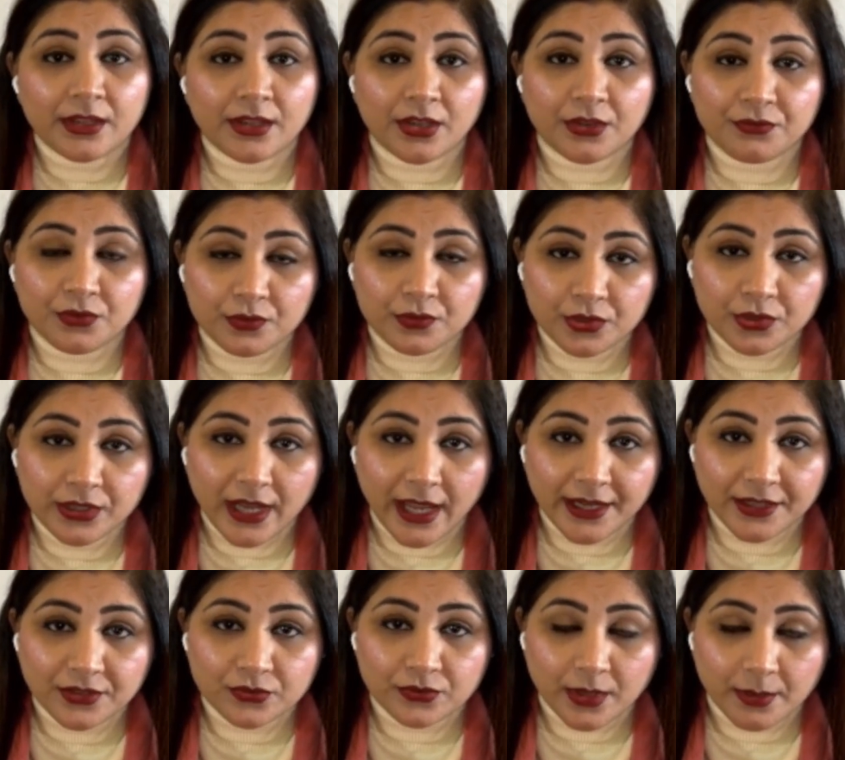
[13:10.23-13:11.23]
If you would
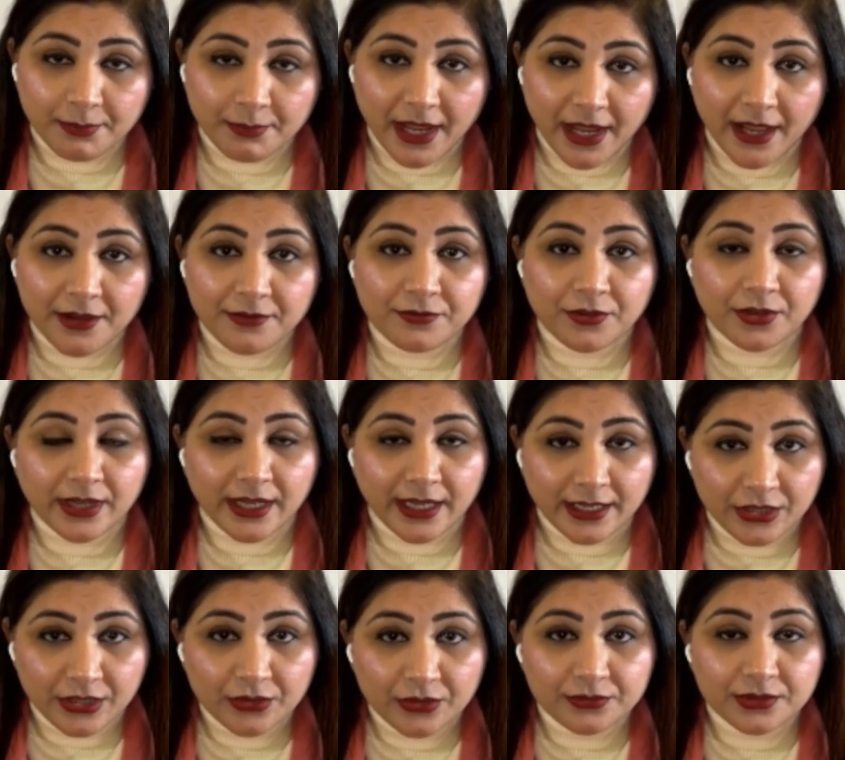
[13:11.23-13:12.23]
like to apply for
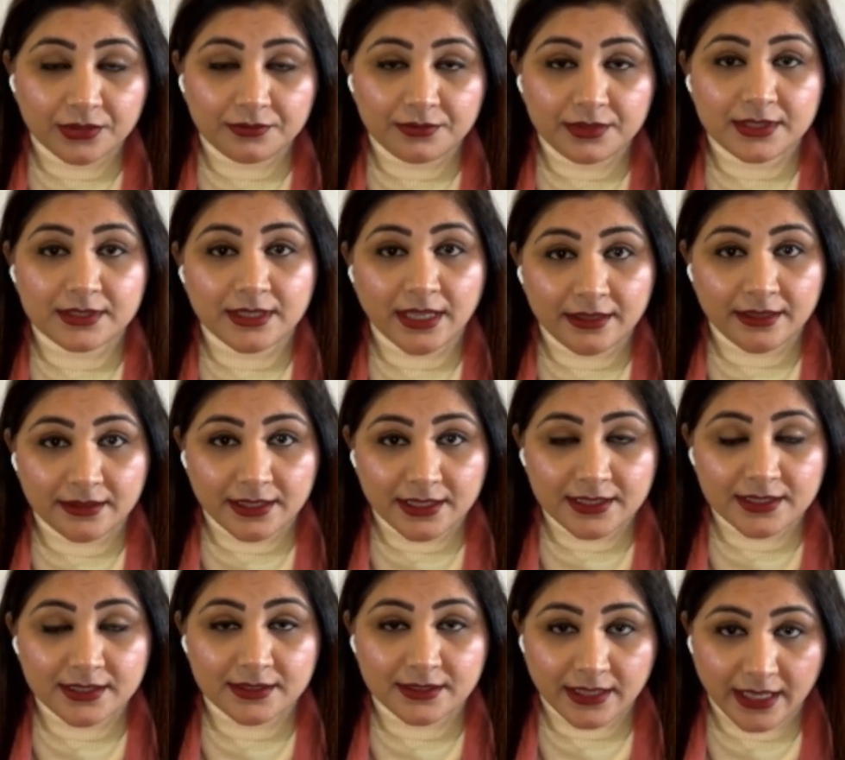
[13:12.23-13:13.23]
any of the visa in
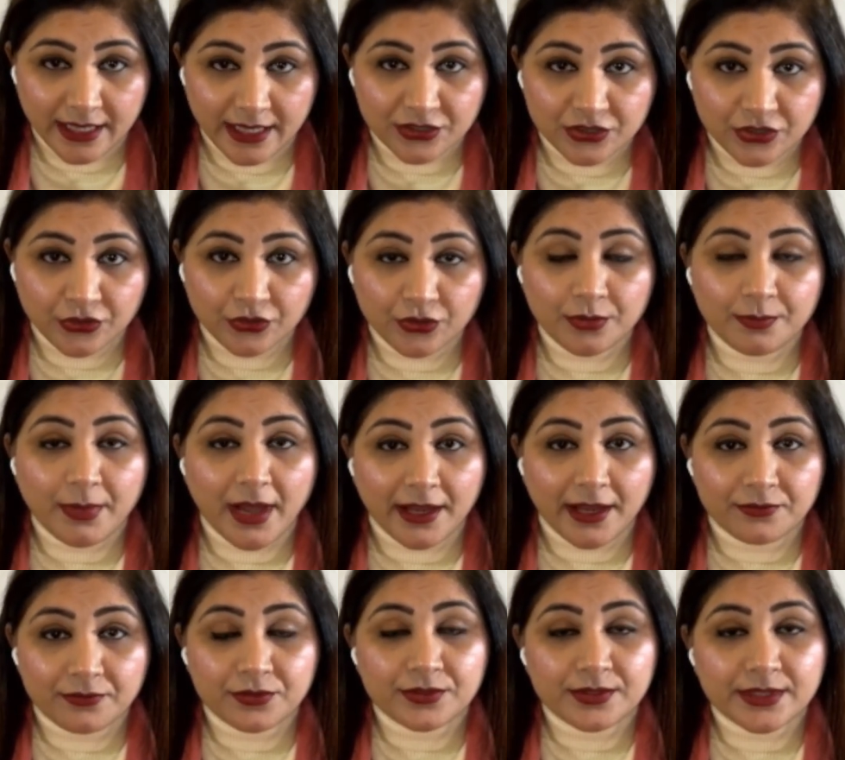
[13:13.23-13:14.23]
this age group,
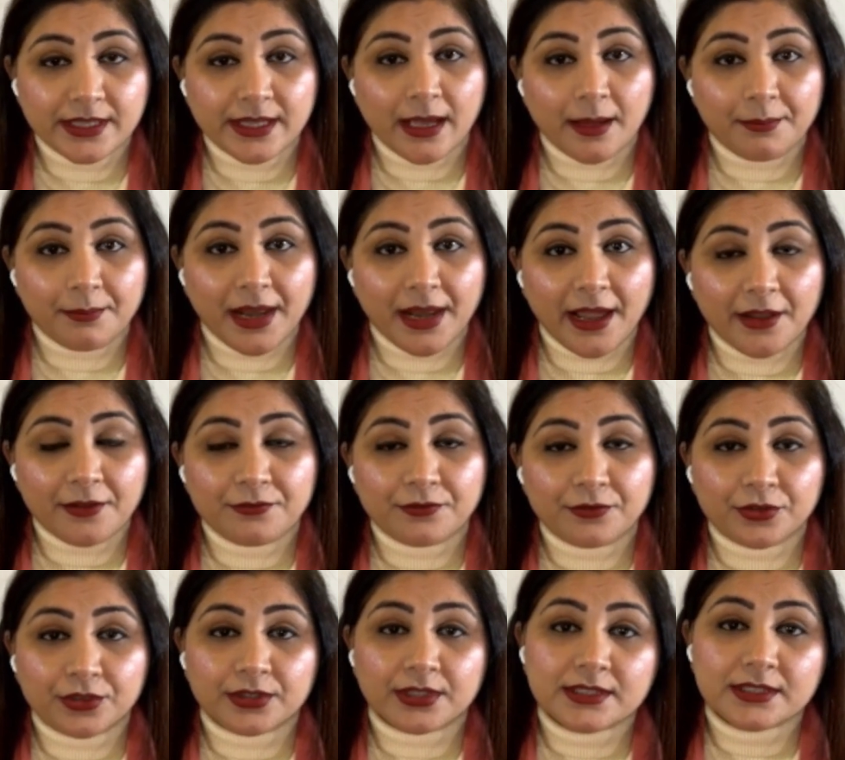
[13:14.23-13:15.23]
I would say apply
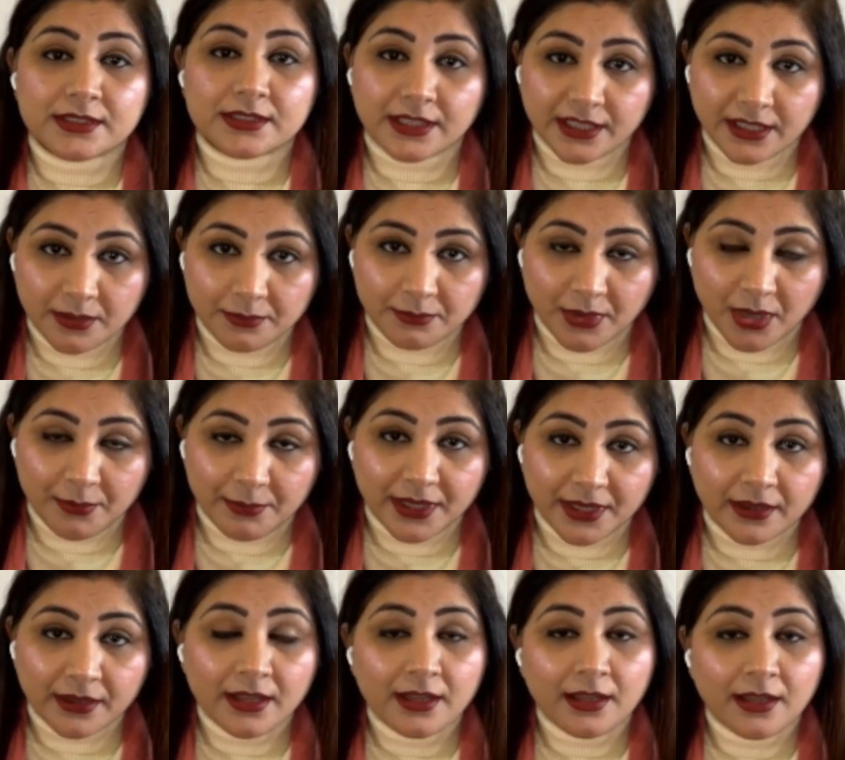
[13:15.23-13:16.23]
for the study
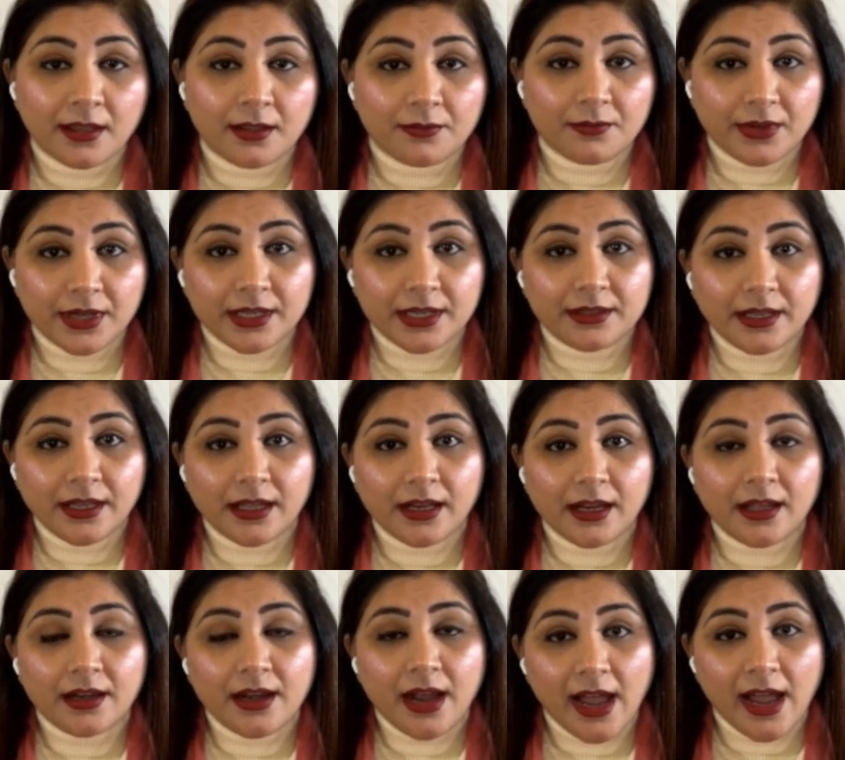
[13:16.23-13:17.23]
permit, where there
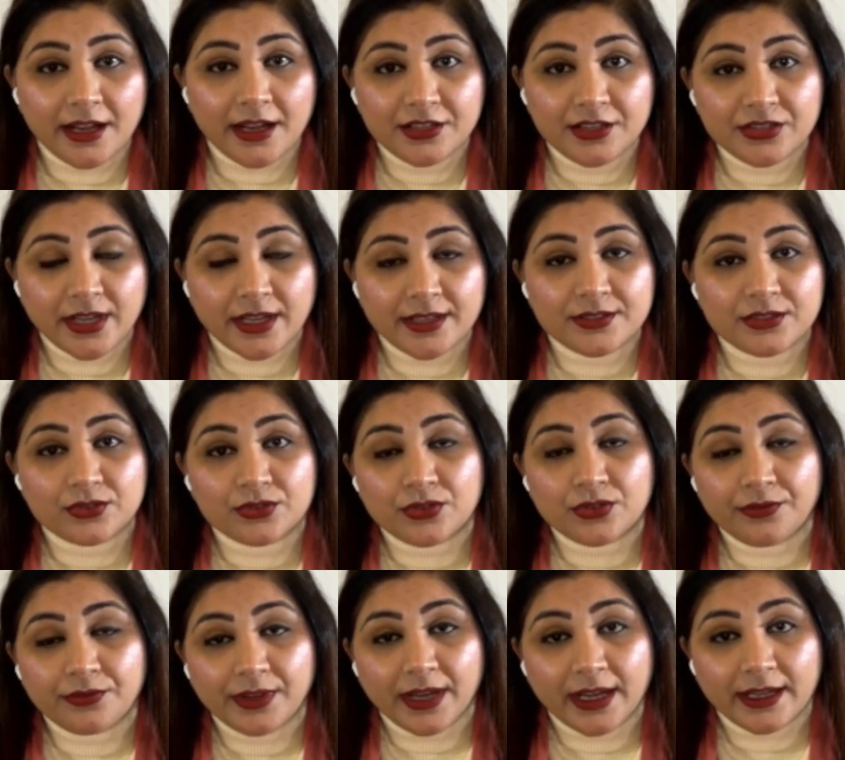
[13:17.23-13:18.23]
are higher chances
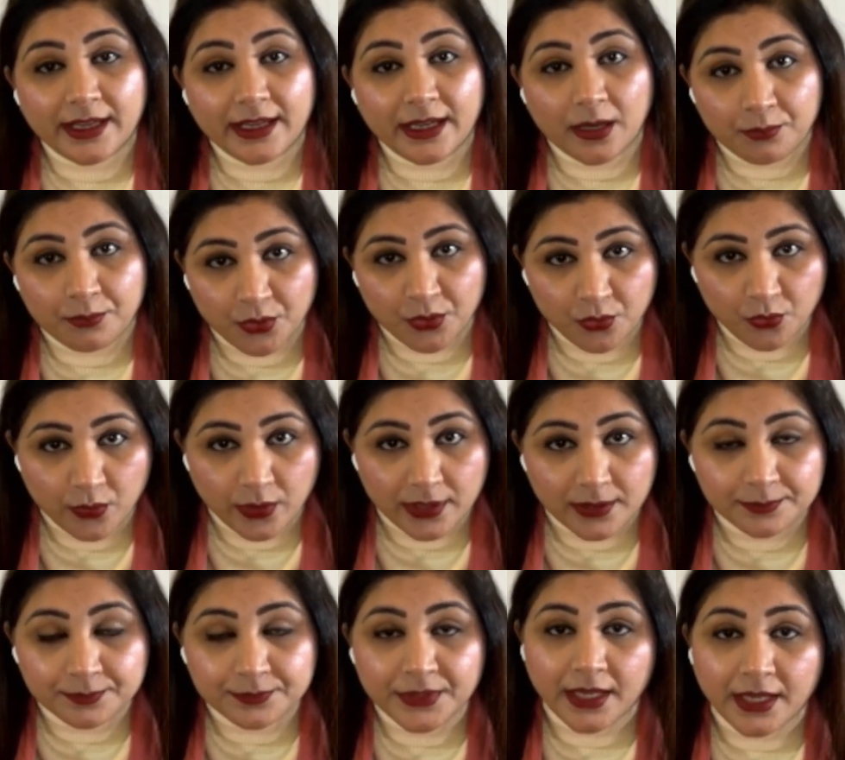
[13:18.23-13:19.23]
of getting approval
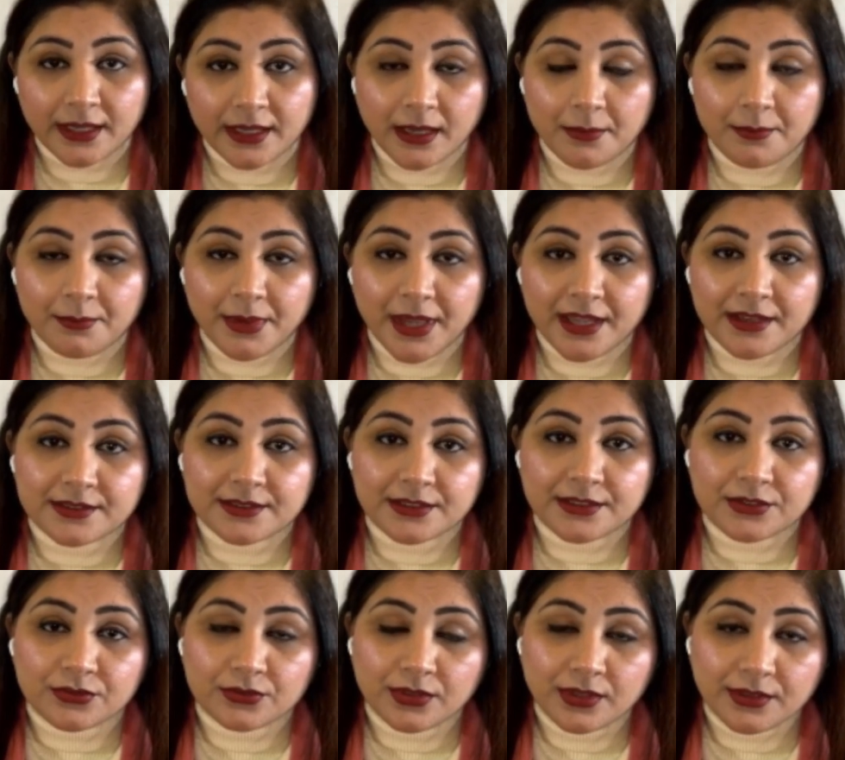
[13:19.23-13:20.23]
in
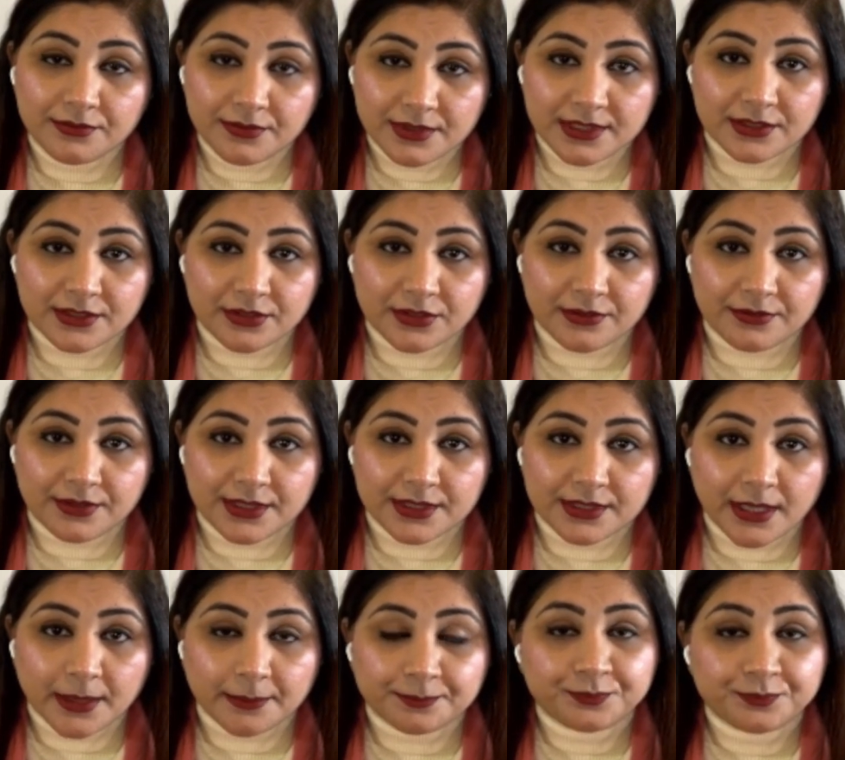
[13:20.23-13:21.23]
comparison to the visitor
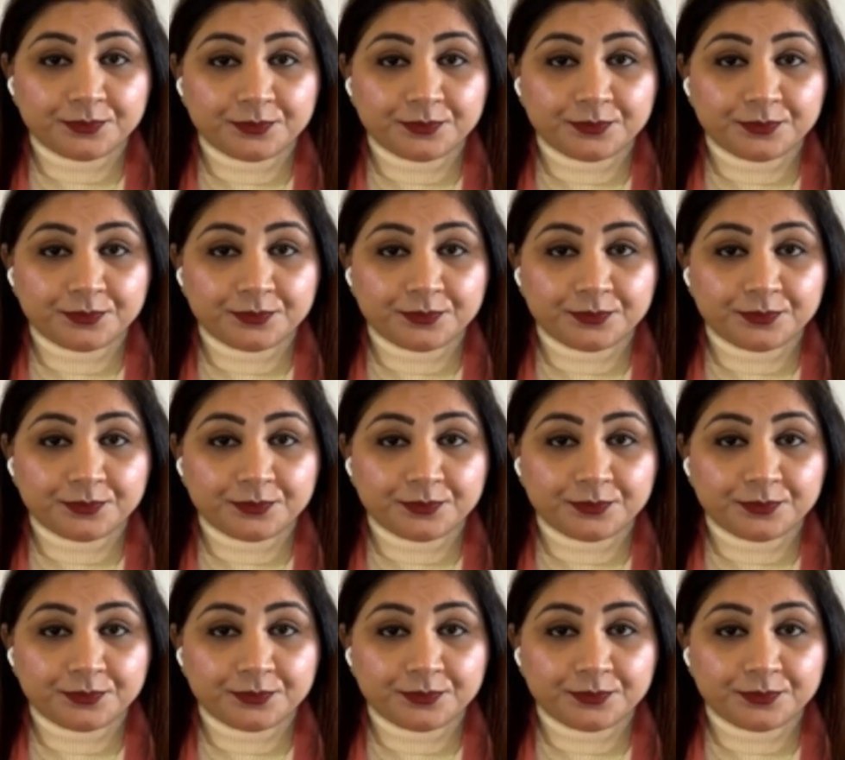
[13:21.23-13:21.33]
visa.